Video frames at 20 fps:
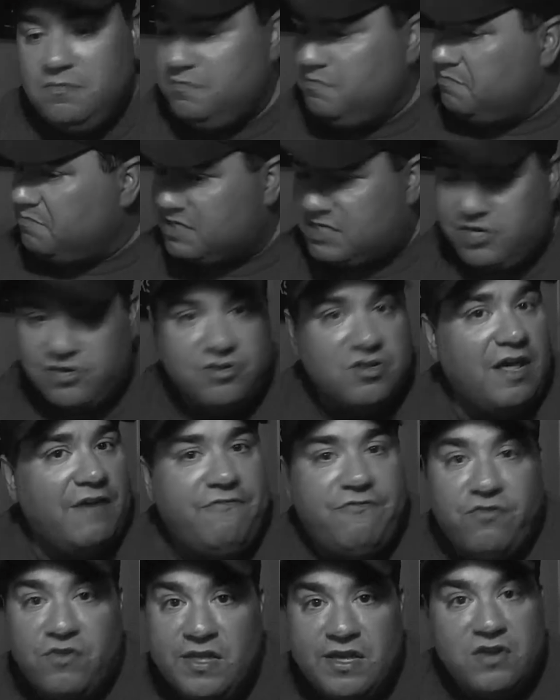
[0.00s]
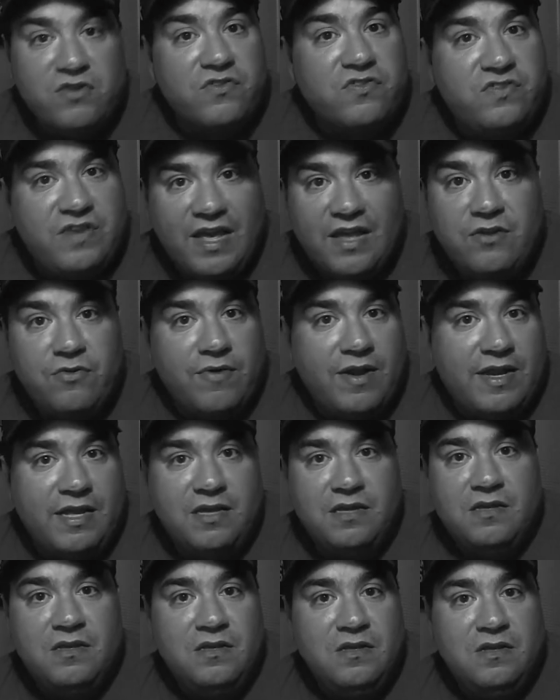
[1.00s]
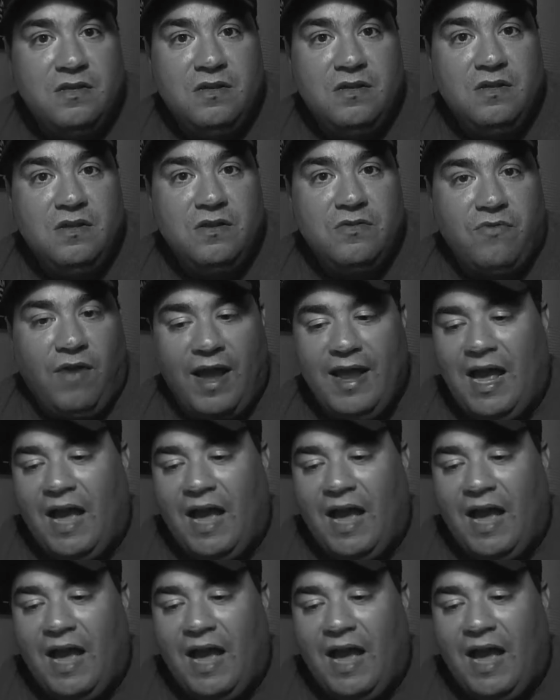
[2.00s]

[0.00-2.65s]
material I fully understand already. right?